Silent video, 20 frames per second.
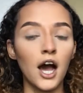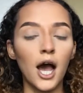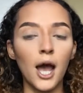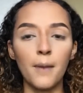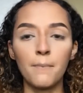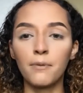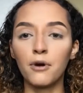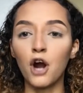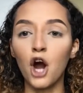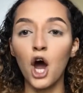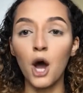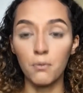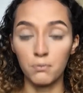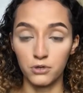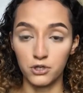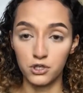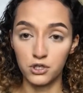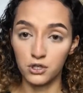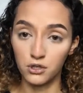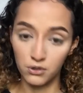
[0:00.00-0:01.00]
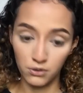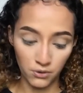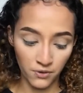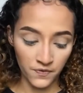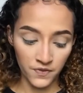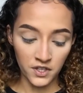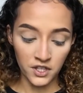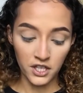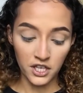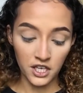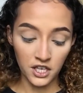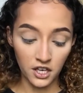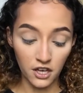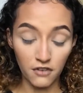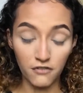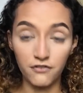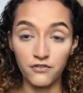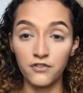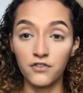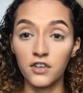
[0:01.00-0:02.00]
I promise you. If
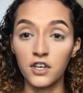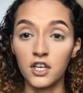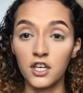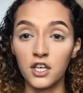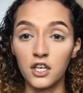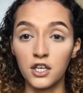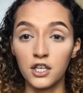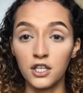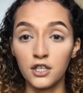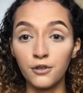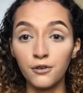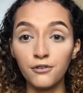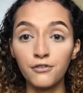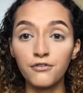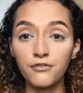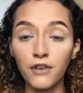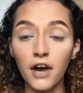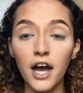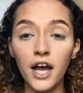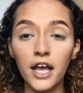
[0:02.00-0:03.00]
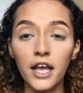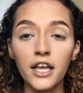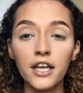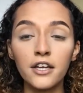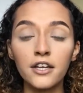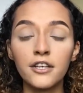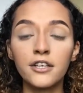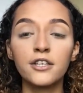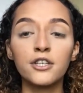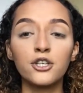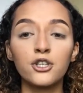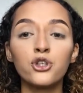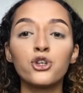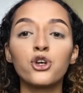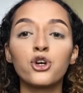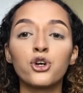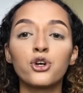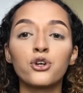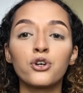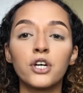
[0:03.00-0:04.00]
you find
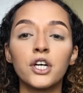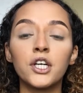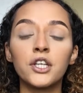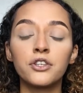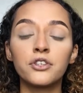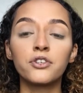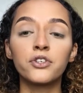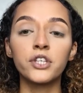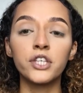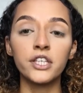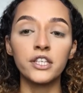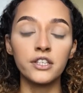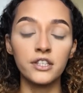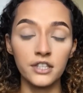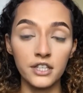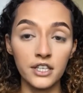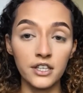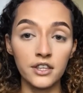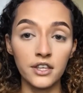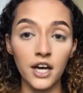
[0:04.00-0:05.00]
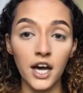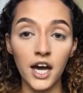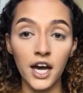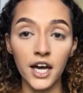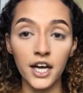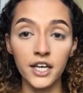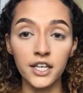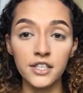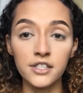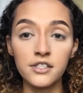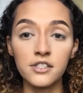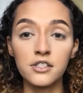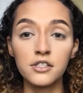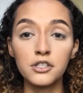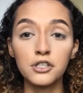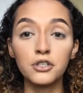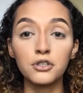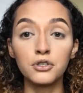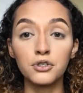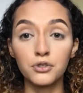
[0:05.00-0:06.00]
your underneath eyes is
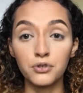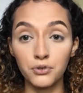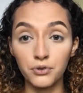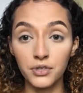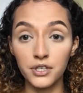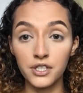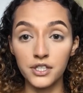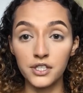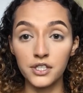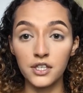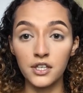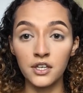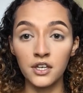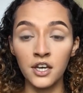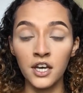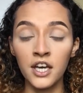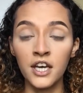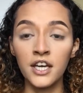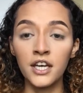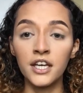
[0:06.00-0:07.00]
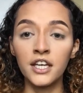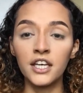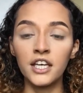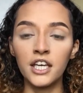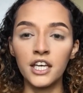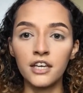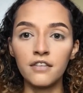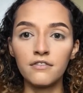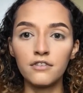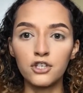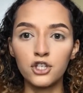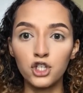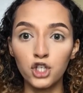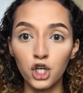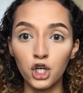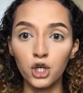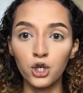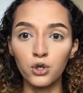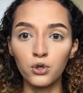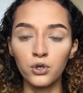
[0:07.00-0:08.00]
still creasing, even
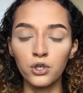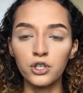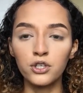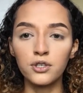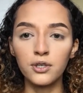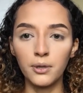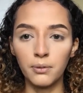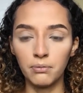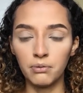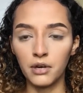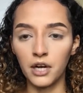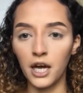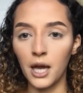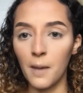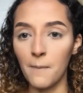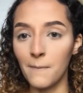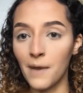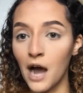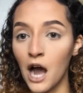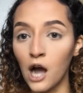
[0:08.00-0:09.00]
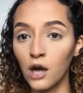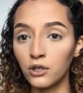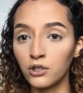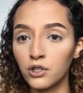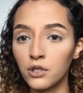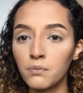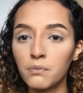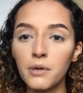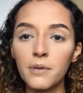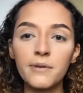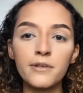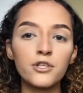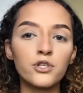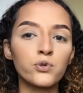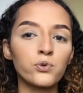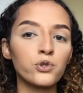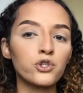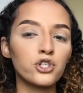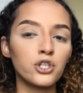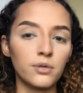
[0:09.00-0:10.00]
though you apply powder, maybe
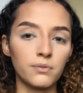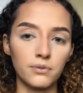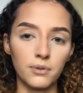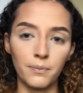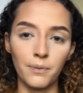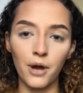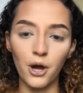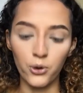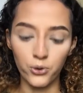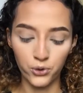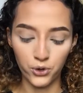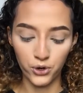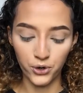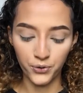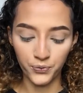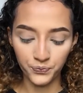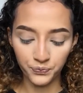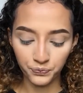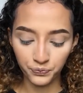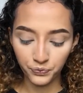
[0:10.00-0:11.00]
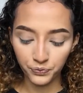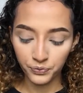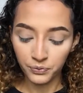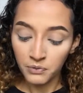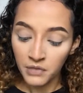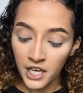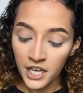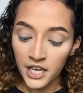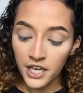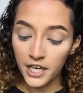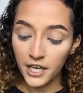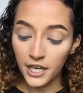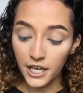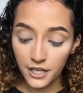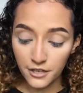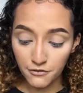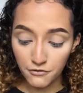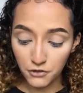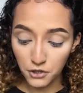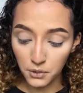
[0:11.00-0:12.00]
switch up the powder.
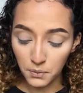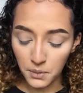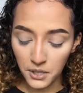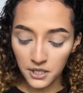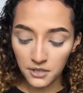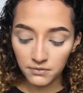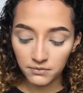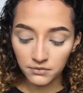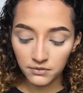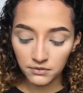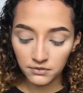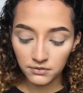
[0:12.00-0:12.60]
And for me,